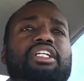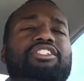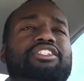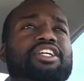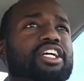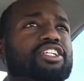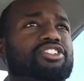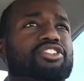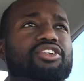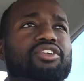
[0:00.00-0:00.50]

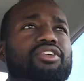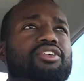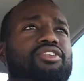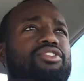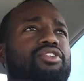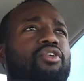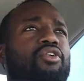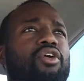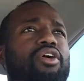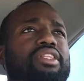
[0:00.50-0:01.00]

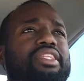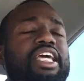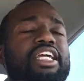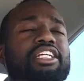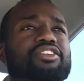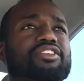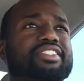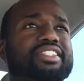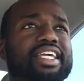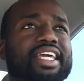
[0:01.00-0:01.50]
gestures or
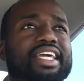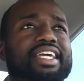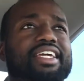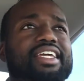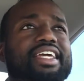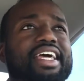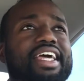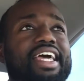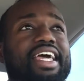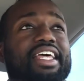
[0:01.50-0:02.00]
things you're
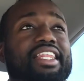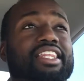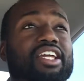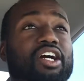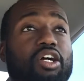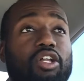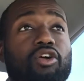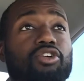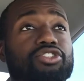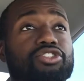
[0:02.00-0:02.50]
saying, the
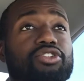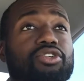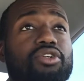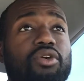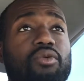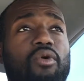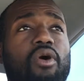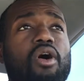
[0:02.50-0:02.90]
closer you